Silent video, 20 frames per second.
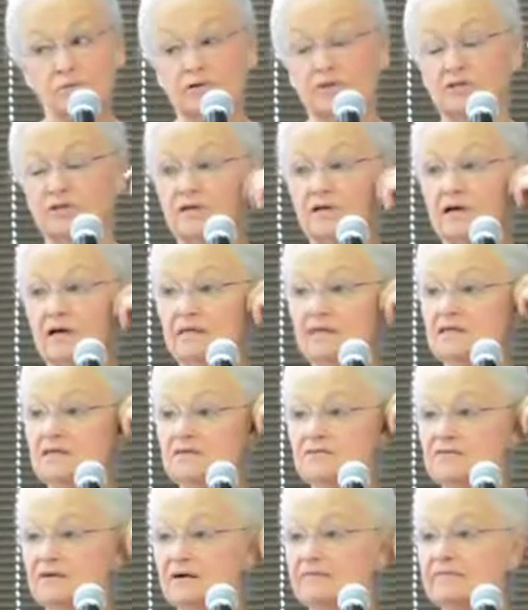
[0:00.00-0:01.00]
which in
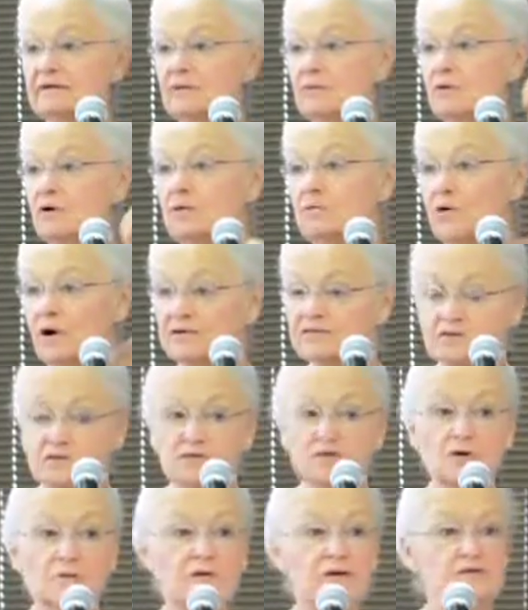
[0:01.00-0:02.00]
1971 wasn't
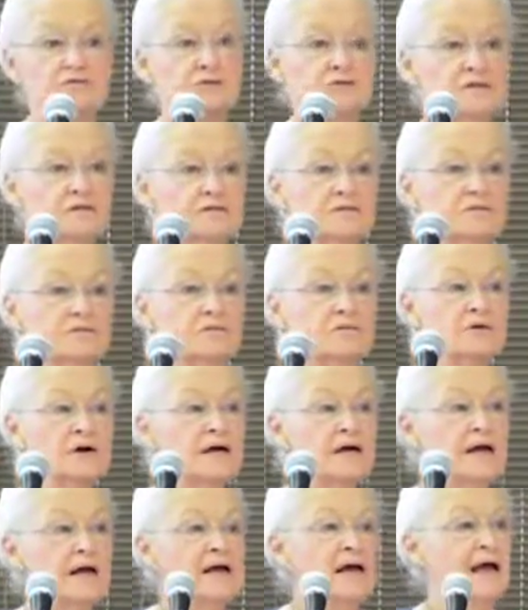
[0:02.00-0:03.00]
so easy to do.
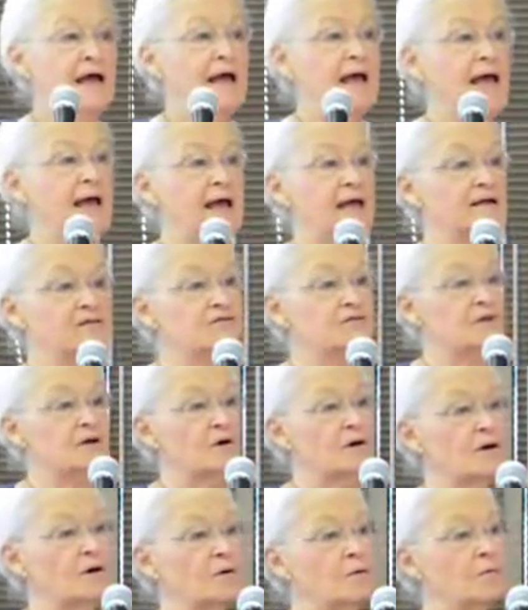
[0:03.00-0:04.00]
And
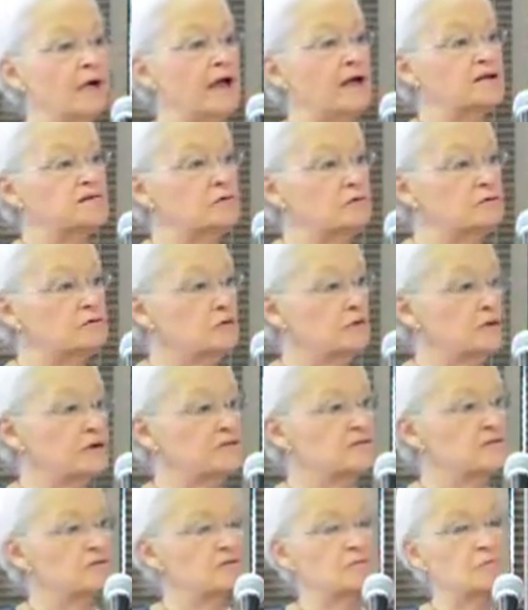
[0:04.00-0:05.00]
so we had two
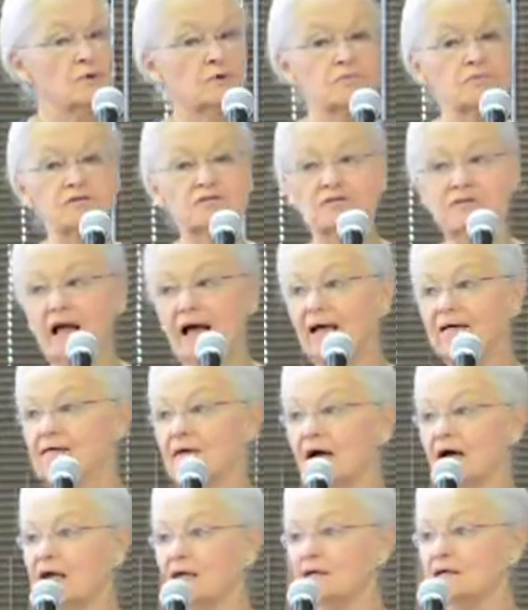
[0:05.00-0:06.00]
choices. One was Staten
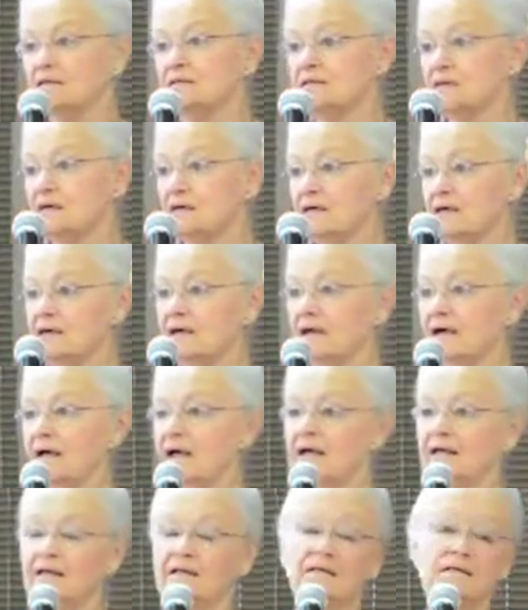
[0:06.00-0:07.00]
Island
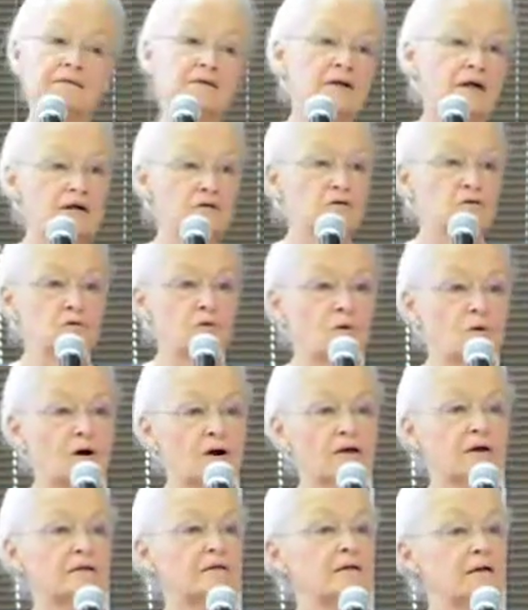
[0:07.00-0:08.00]
and in New
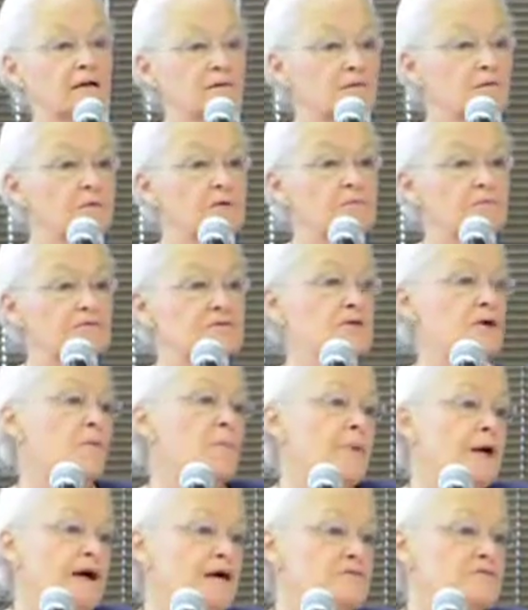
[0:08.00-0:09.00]
York, and the other one was
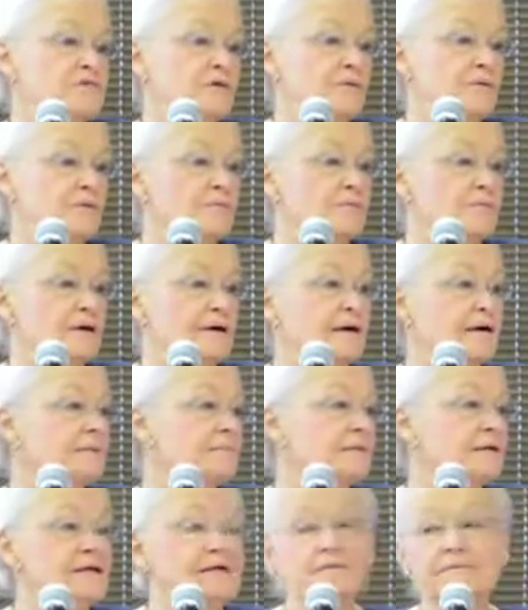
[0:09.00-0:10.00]
El Paso. I
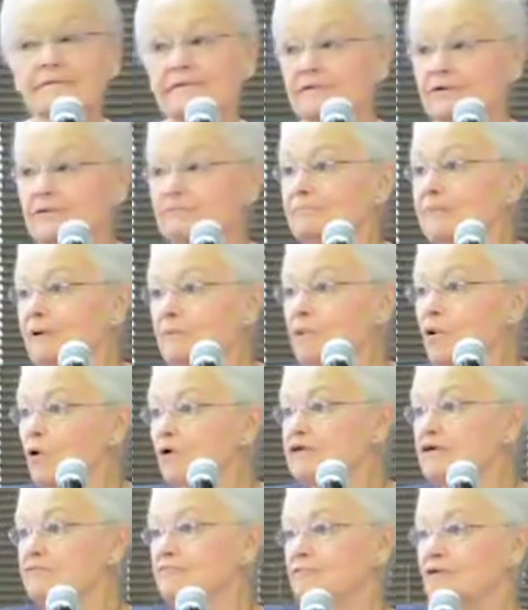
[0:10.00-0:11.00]
mean, it couldn't be more
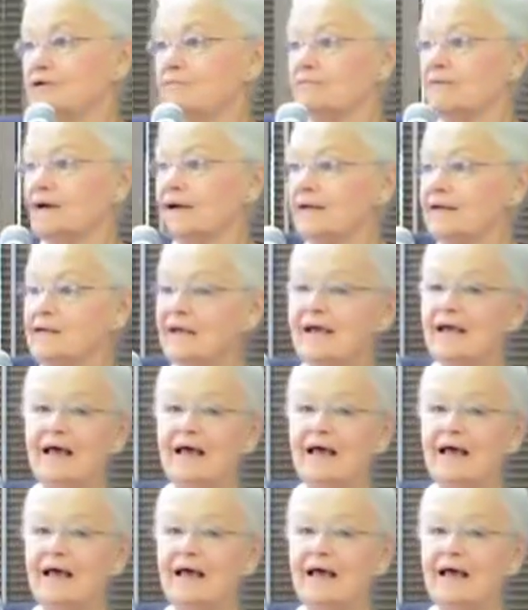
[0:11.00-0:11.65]
different, right?